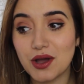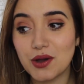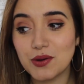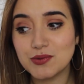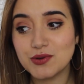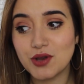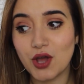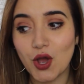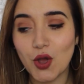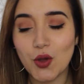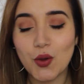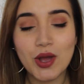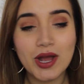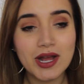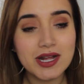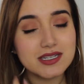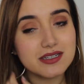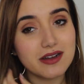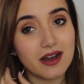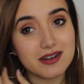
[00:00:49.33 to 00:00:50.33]
oh no,
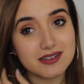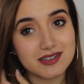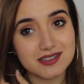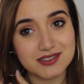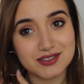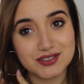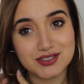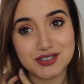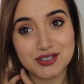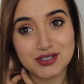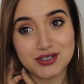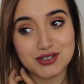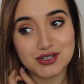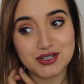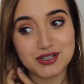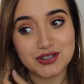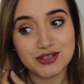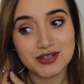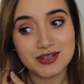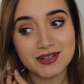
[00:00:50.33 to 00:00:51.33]
dark doesn't suit
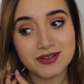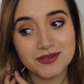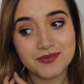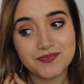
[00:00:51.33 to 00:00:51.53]
you,